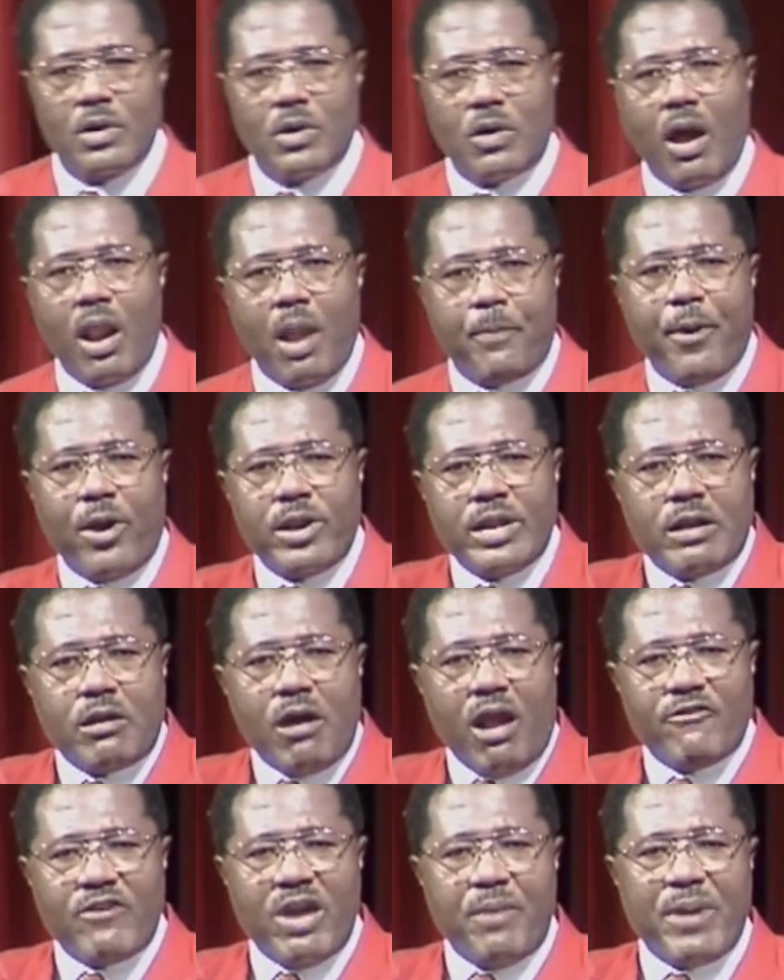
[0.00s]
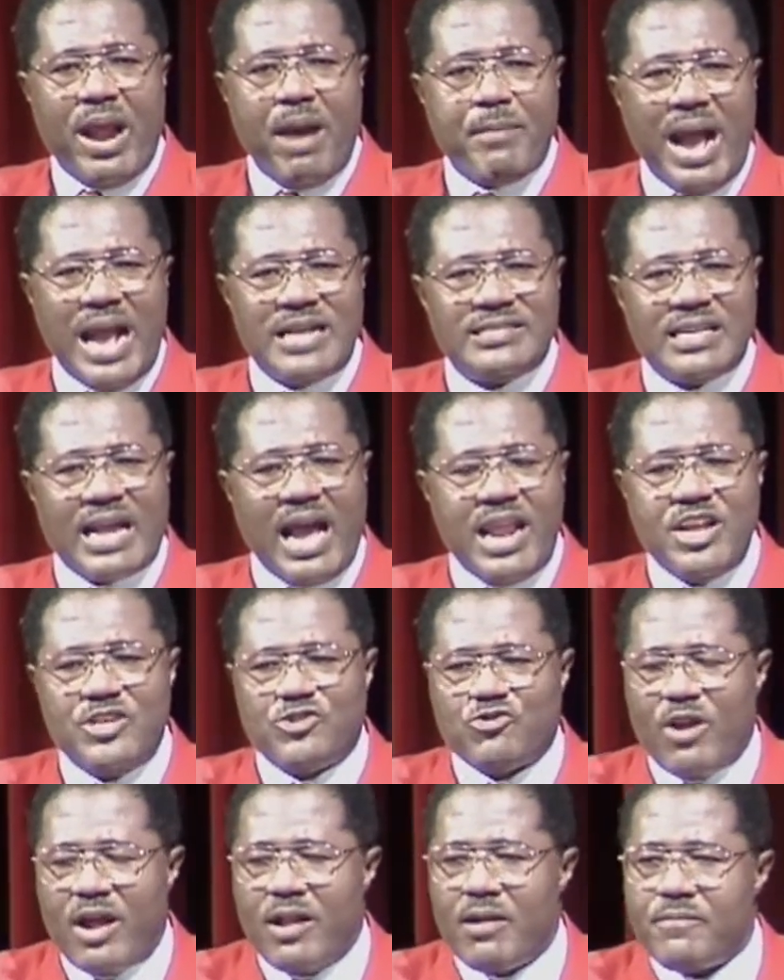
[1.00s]
Call upon the God of Abraham, Isaac, and
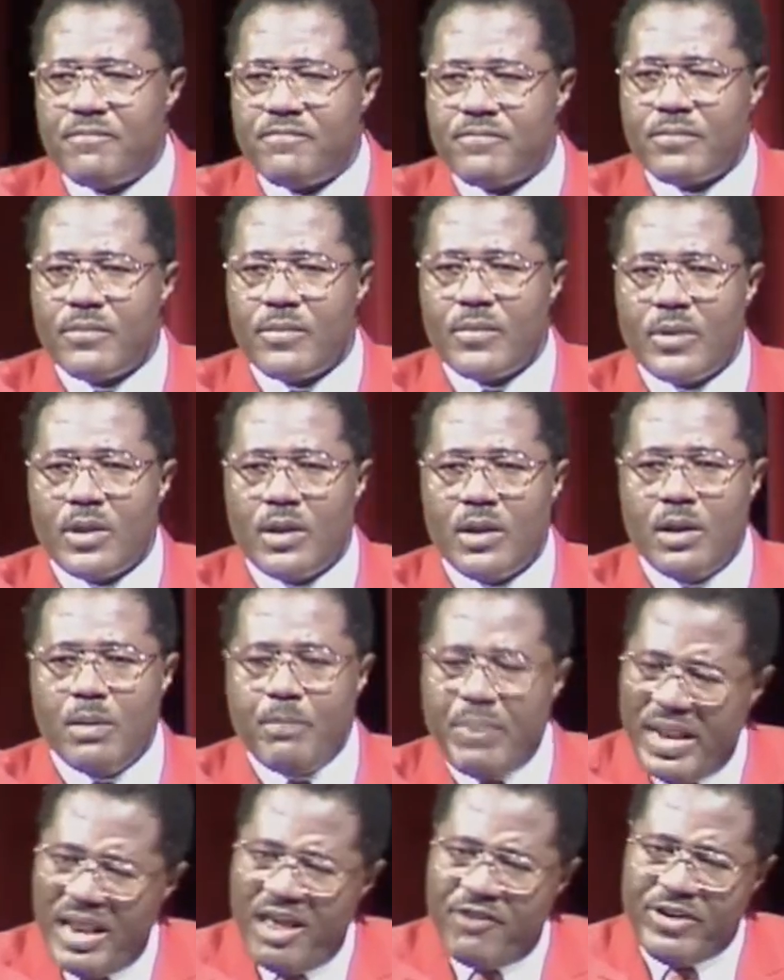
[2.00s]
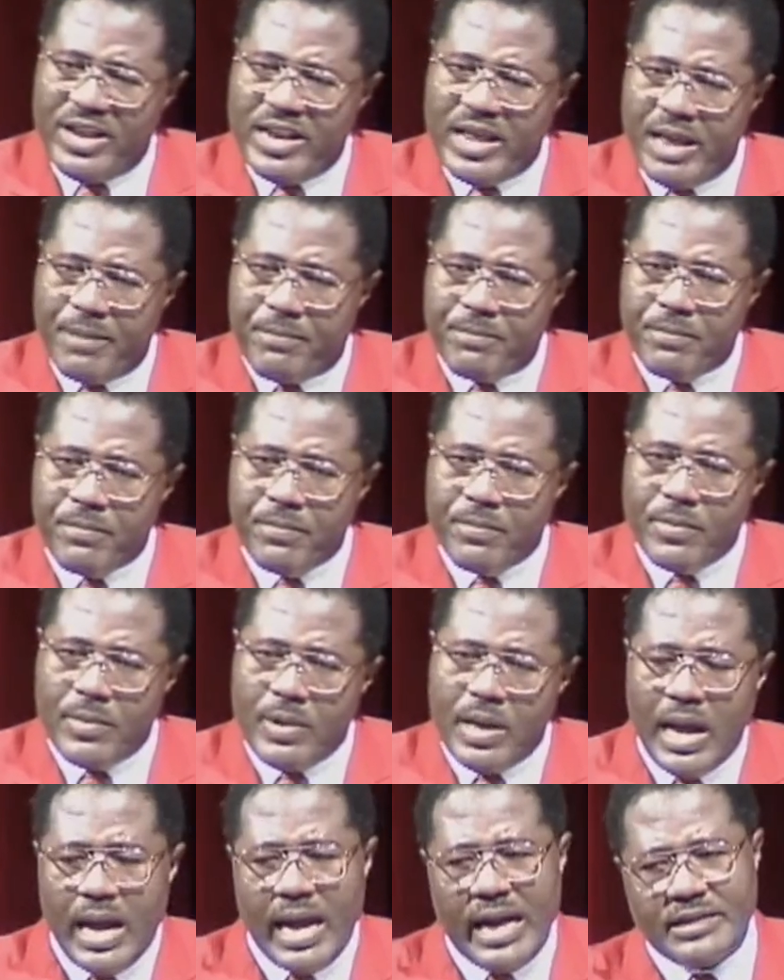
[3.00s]
Israel. Believe in him
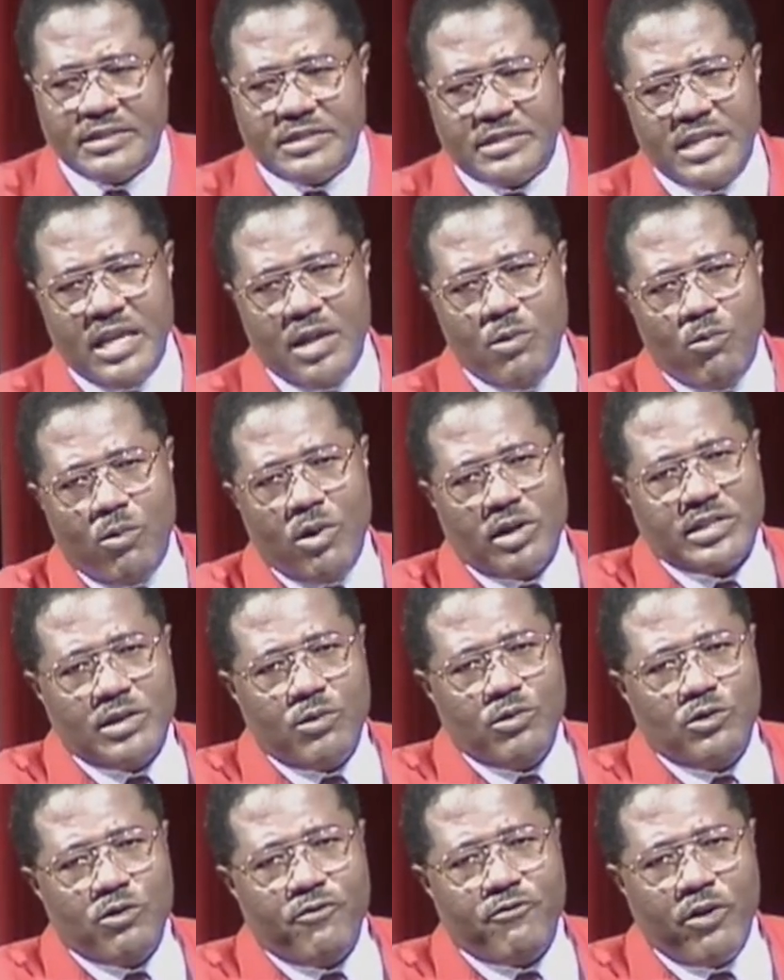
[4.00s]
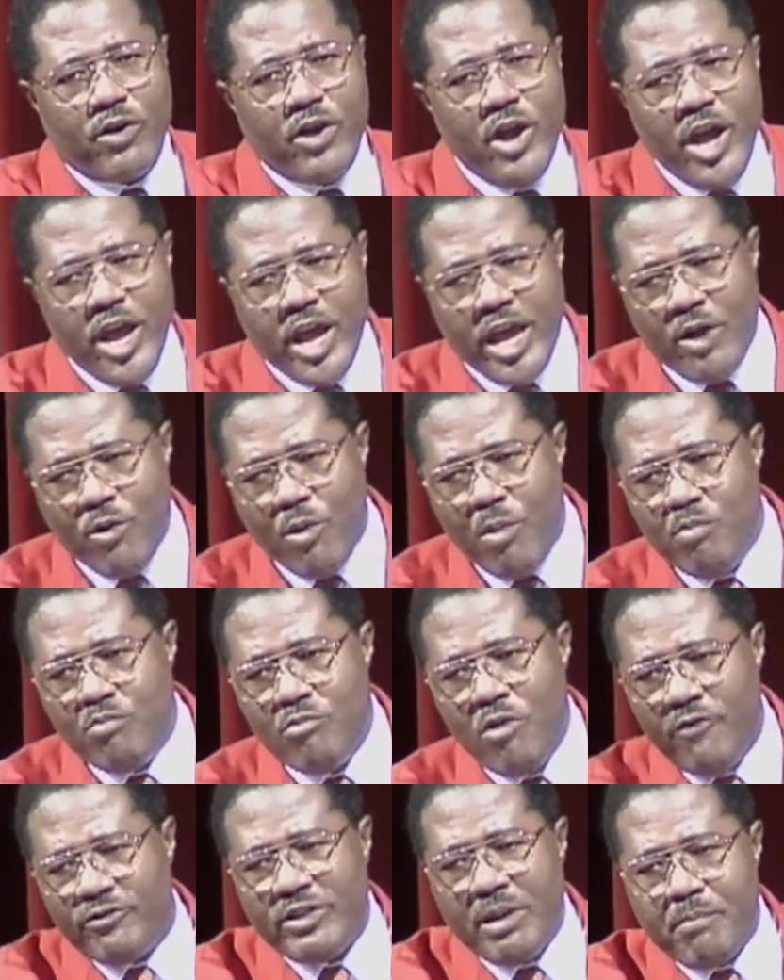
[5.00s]
and see what he will do for you. He will
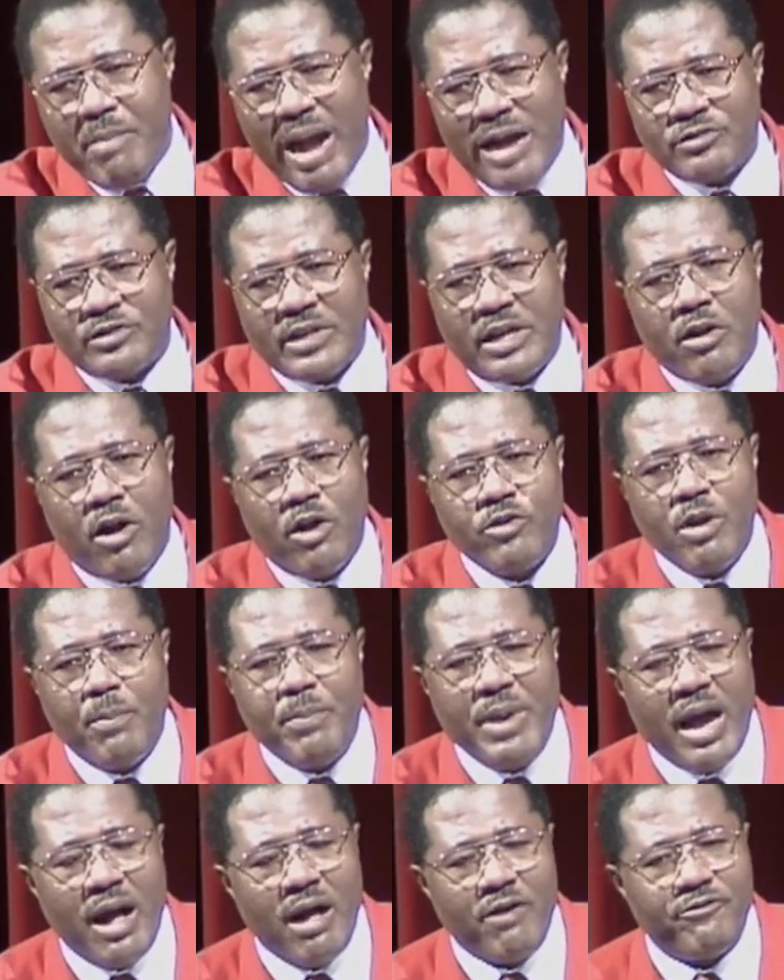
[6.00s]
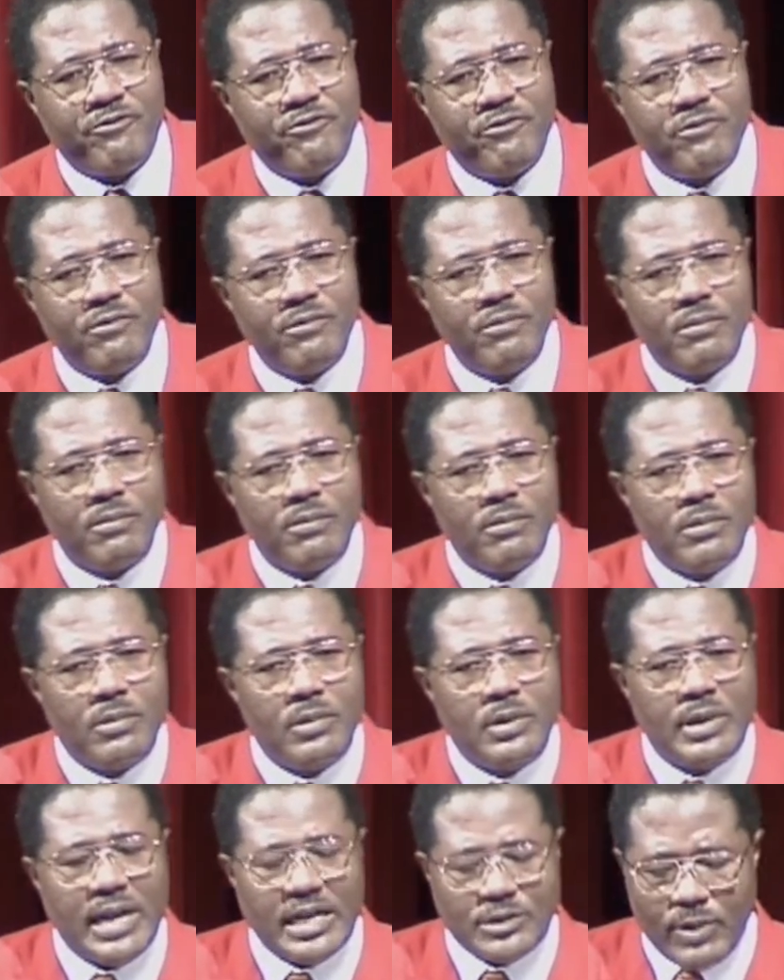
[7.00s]
move the mountain on your behalf.
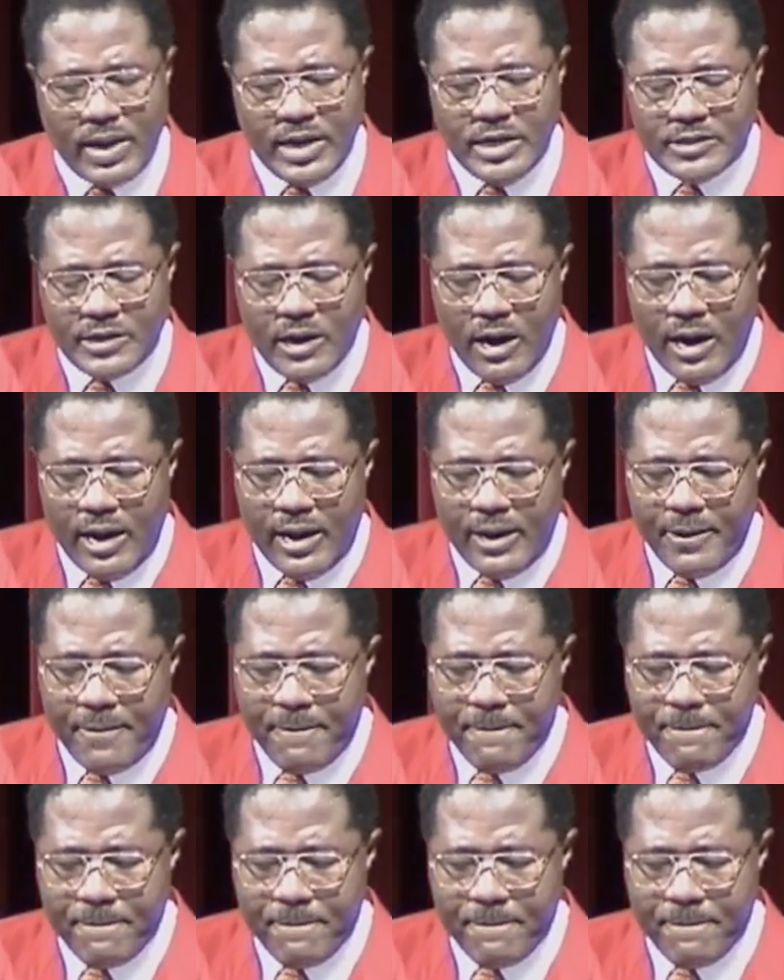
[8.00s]
That's why he's God.